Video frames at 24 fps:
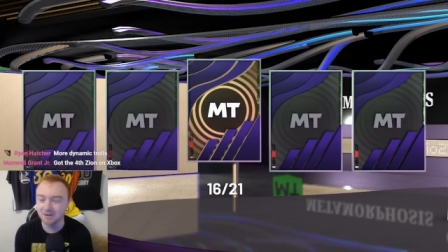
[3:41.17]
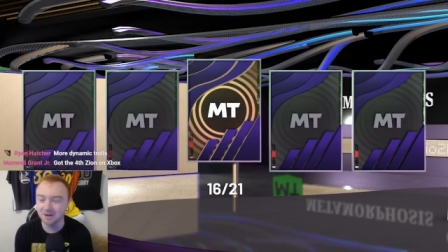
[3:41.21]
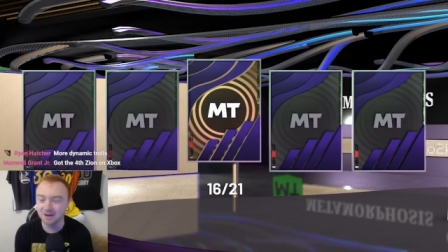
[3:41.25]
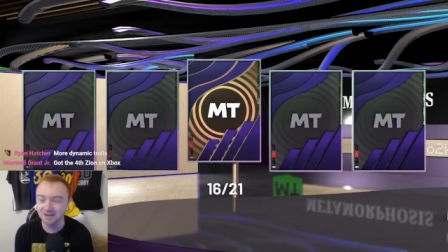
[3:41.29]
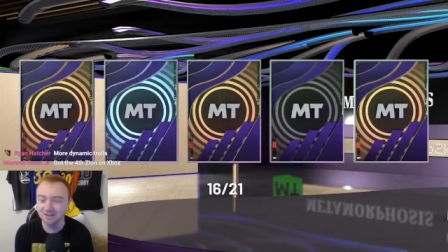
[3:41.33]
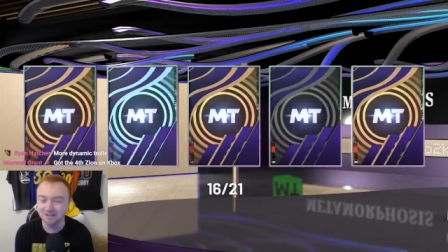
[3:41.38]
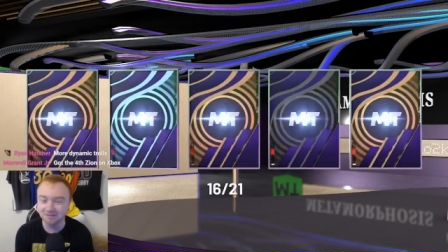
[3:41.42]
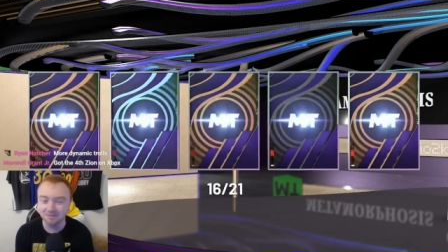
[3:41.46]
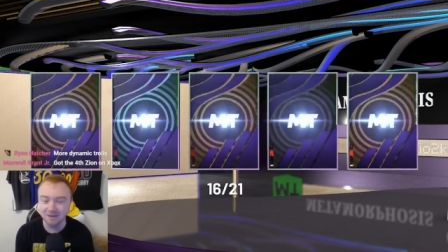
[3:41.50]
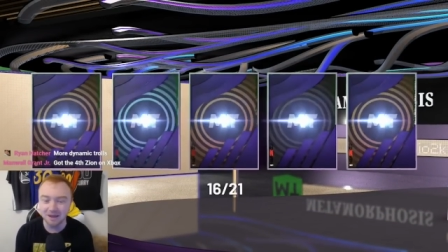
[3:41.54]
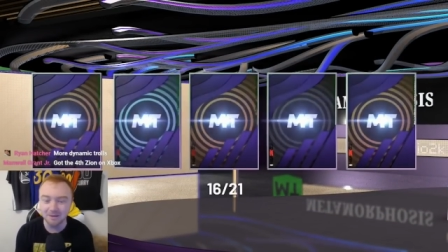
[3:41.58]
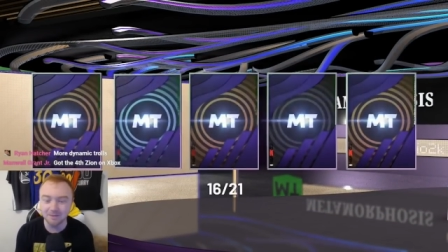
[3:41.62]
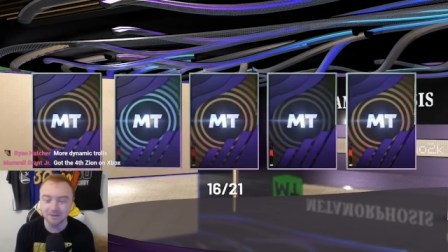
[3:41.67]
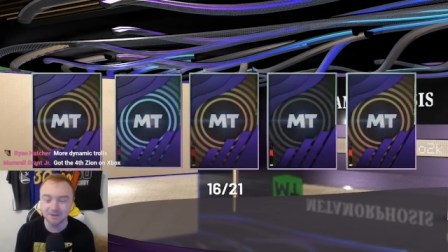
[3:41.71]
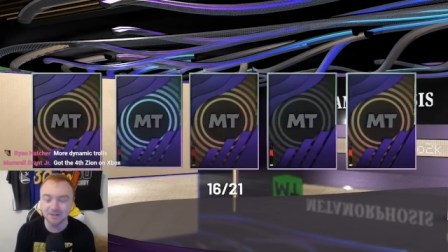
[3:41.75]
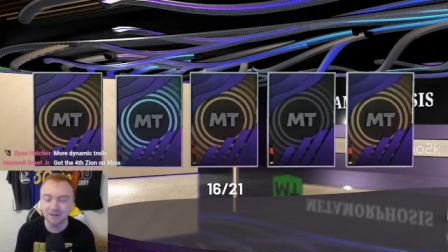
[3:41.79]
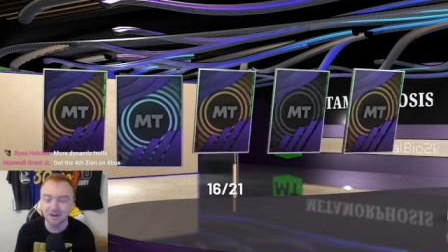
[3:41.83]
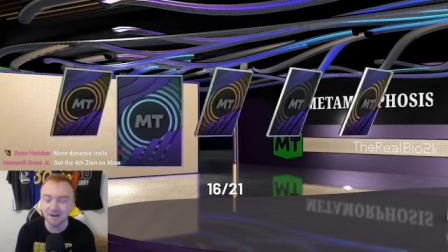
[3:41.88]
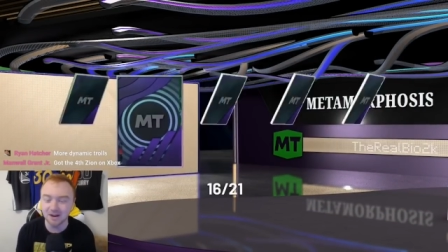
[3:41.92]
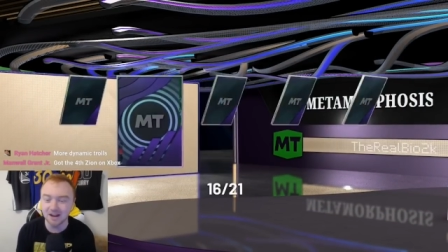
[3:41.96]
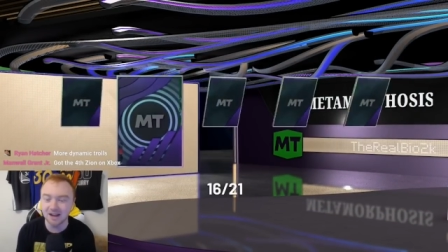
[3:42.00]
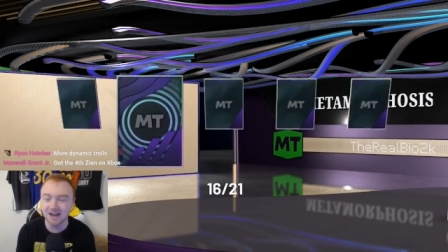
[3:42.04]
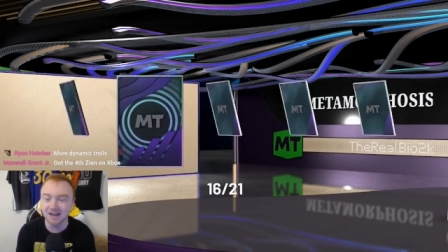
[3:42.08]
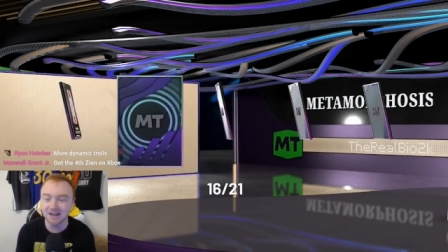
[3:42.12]
Maybe they're.
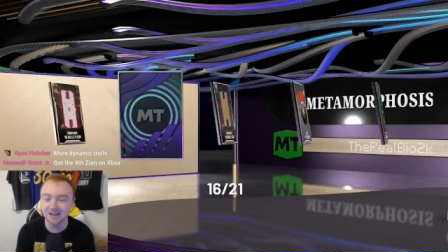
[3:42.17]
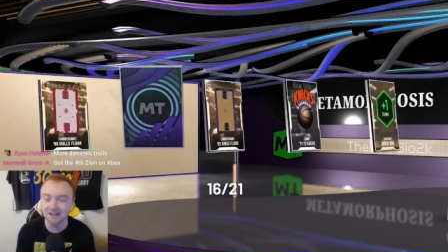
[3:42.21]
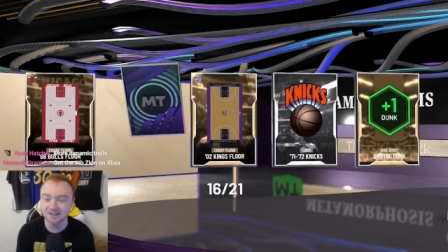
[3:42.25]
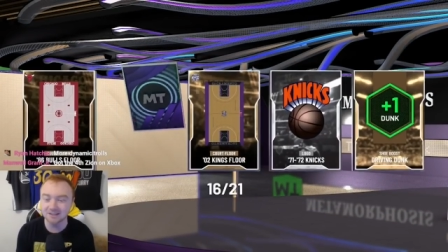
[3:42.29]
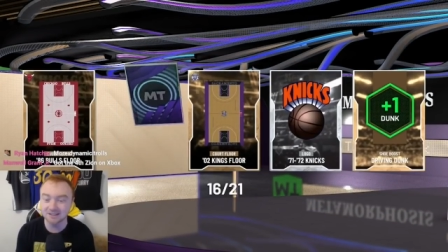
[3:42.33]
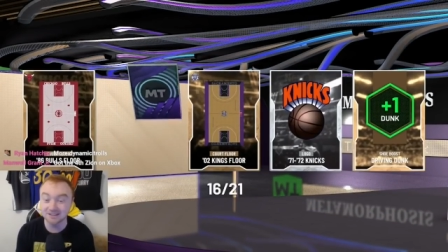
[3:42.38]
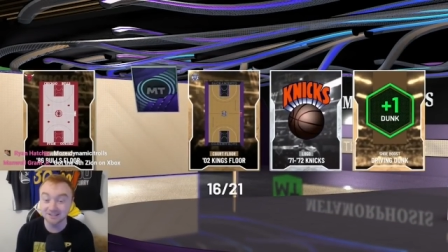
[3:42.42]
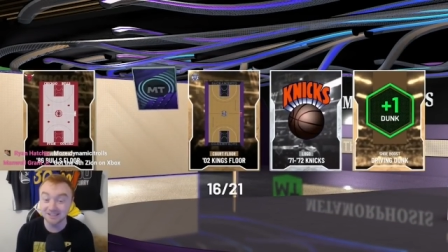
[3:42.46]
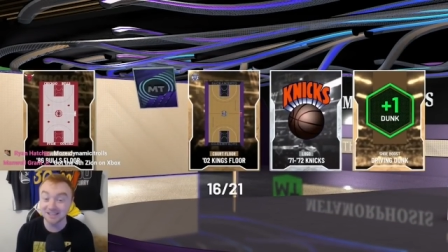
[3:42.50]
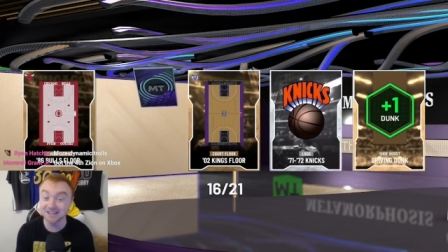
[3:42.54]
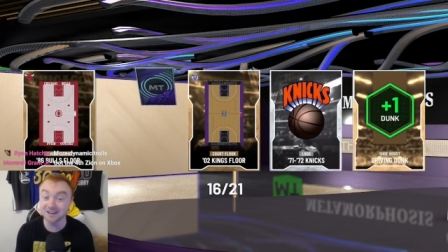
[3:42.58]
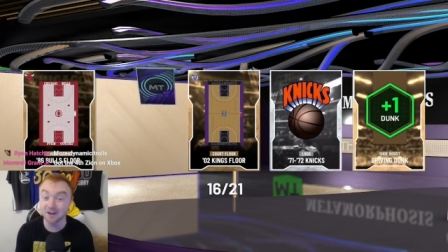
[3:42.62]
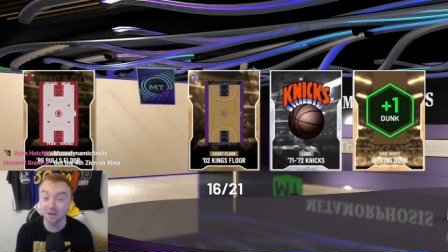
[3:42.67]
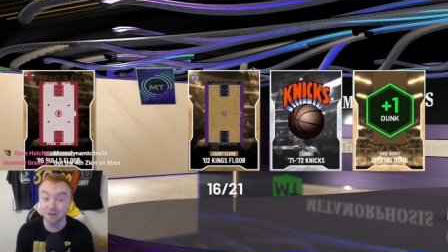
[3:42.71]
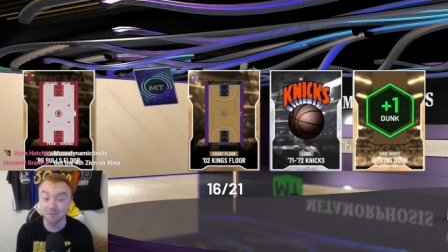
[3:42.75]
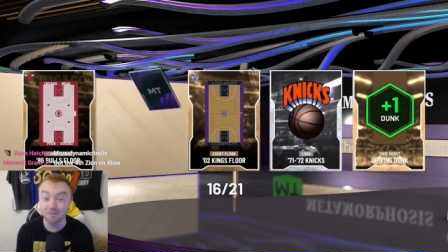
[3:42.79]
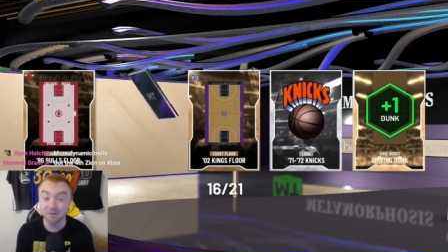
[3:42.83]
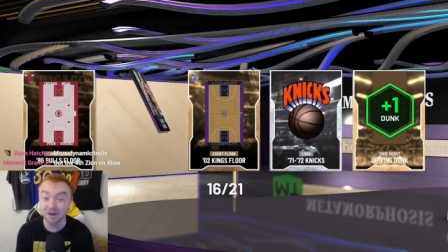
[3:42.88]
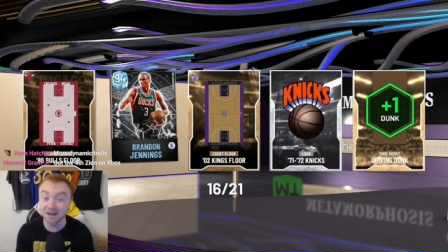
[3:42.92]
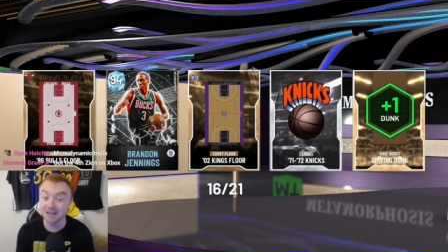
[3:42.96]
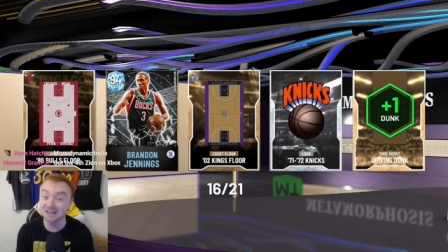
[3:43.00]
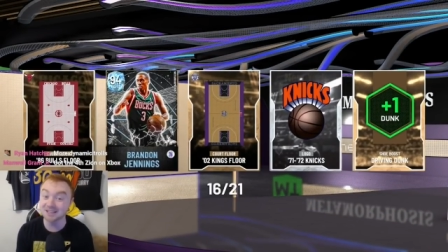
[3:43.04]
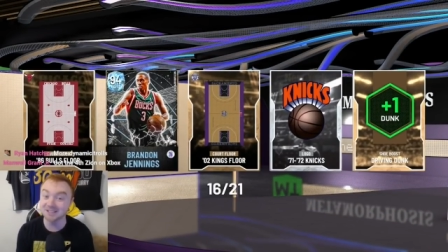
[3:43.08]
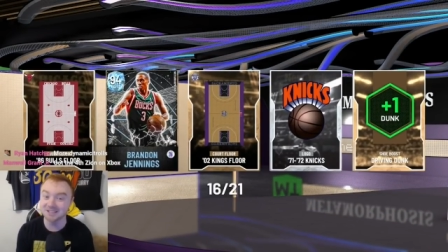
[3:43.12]
Uh, is that another Brandon
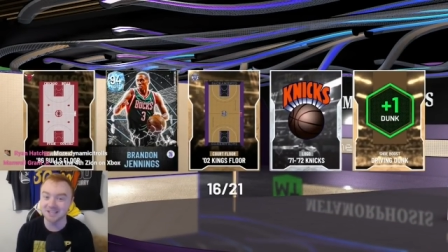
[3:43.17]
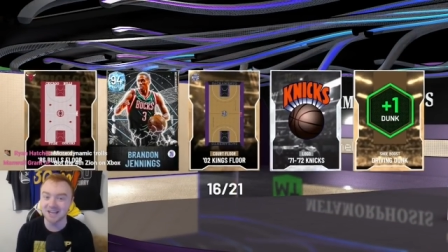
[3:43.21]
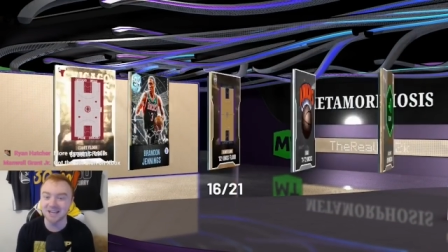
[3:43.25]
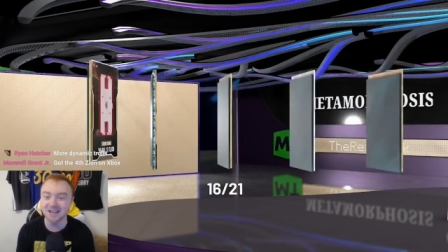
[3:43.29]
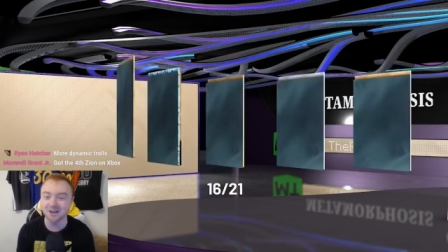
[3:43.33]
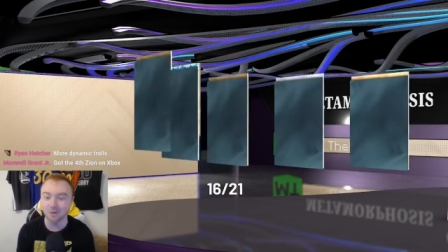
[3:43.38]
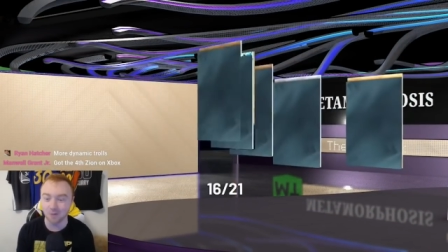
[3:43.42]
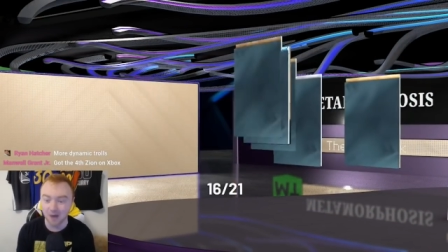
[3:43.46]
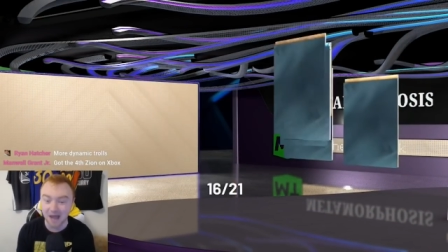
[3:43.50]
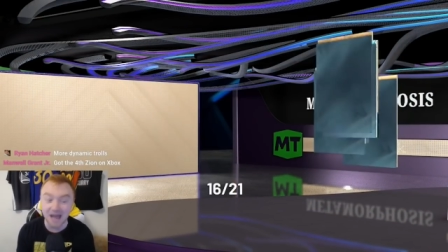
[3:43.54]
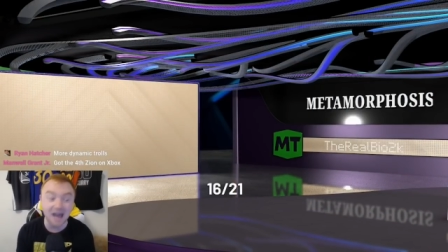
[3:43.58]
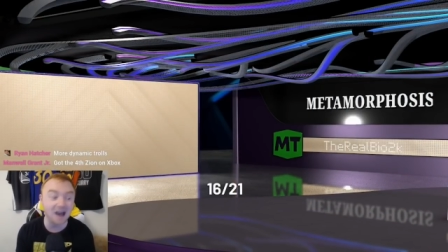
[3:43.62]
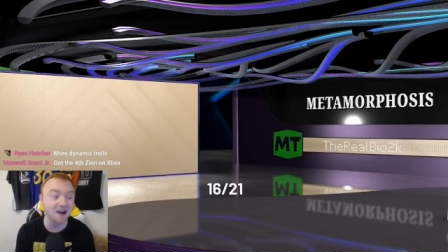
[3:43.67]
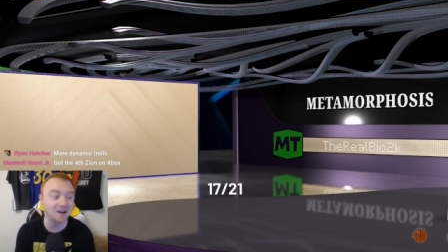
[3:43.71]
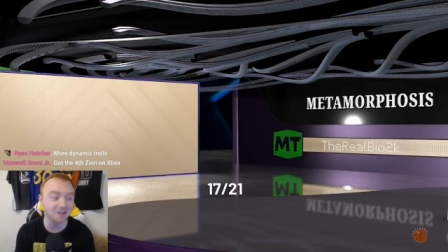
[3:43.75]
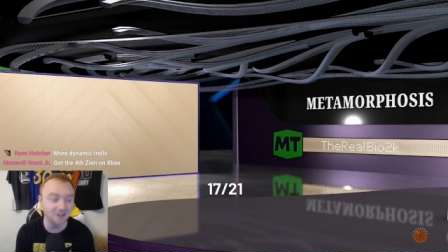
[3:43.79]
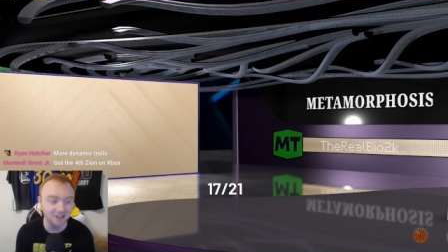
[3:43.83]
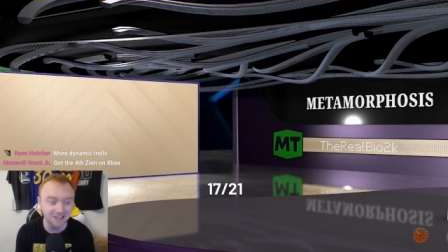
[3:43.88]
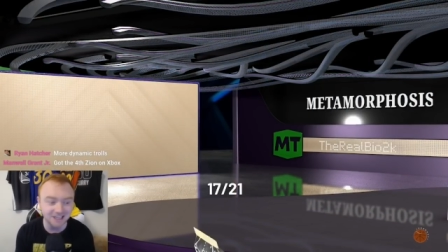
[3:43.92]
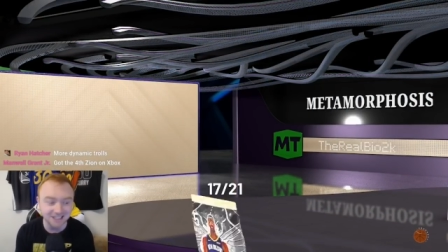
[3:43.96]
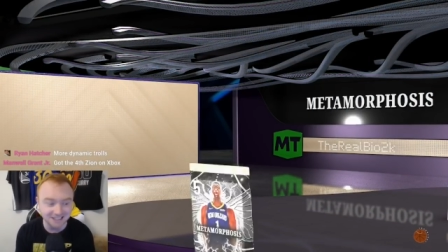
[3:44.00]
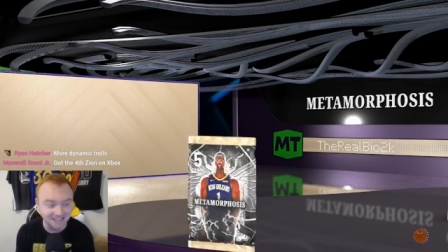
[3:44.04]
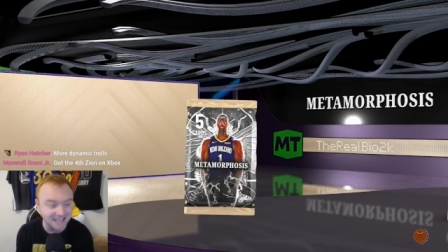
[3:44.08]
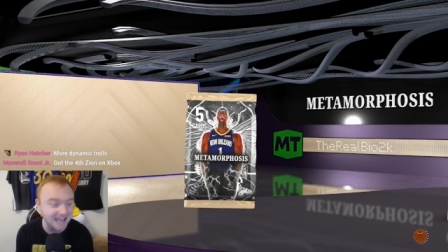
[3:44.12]
Jennings? Wow, look at
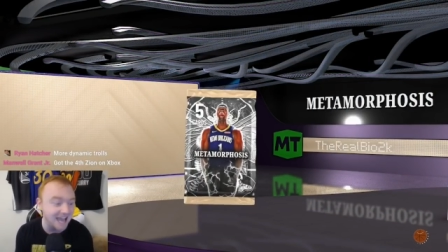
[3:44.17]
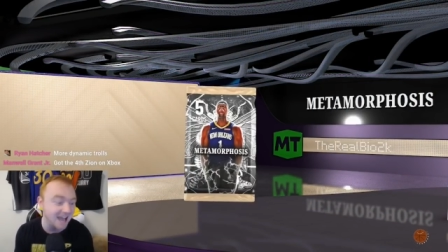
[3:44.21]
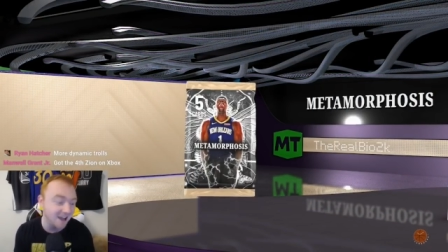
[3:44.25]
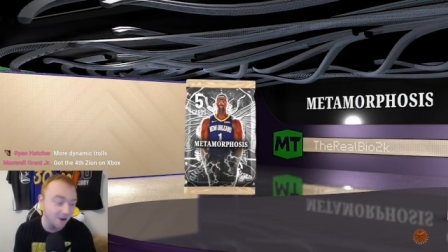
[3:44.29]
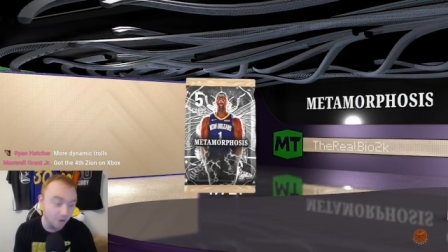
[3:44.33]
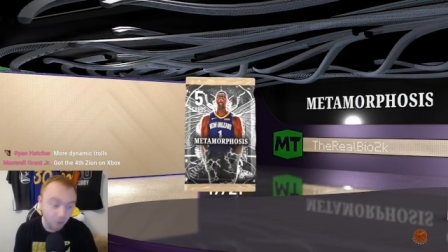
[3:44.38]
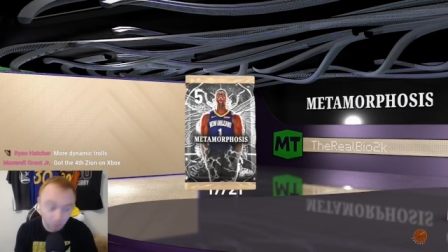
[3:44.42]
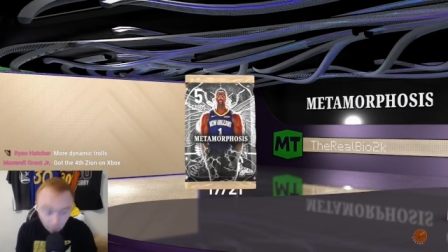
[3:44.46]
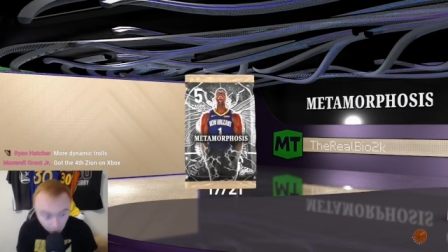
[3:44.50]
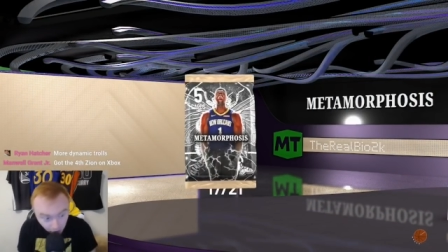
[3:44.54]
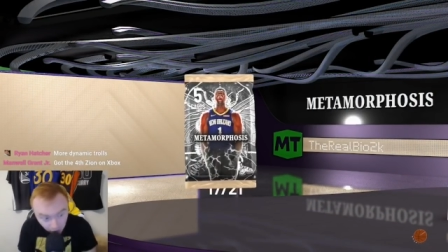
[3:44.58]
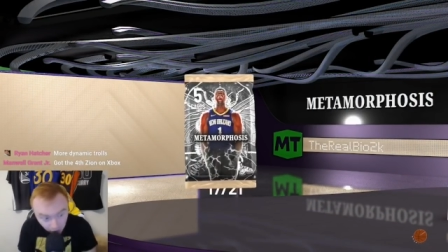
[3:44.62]
that. Woo!